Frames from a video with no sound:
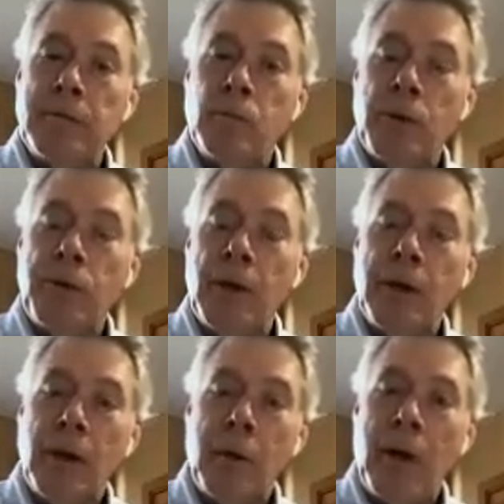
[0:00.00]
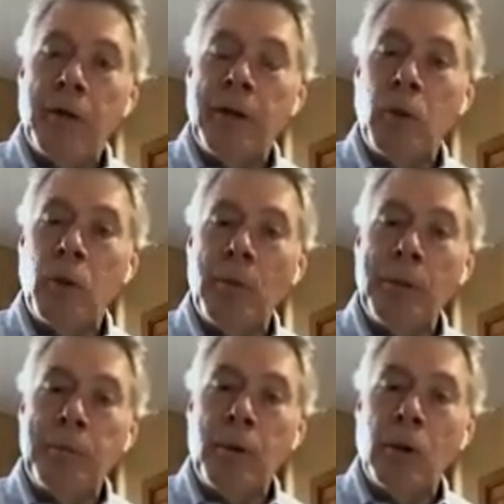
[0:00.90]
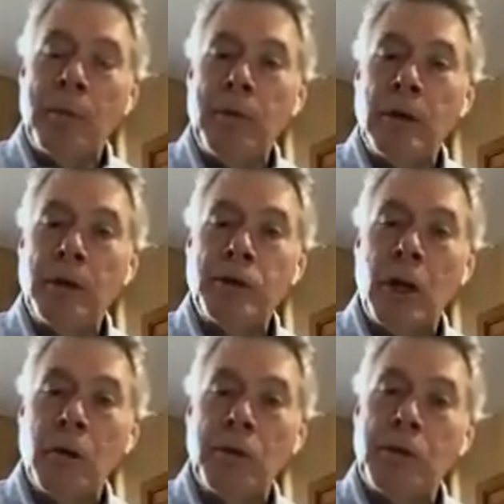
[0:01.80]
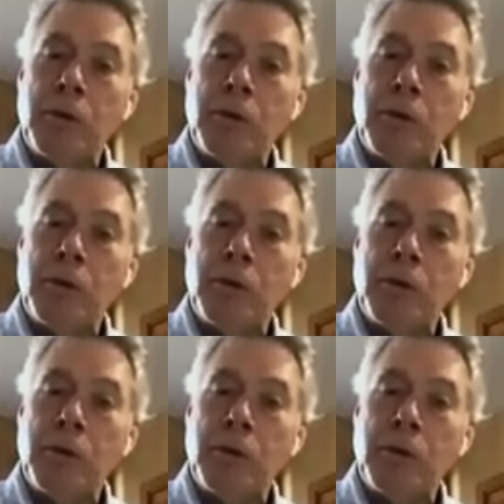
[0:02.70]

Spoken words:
with around the employment program that you could share with the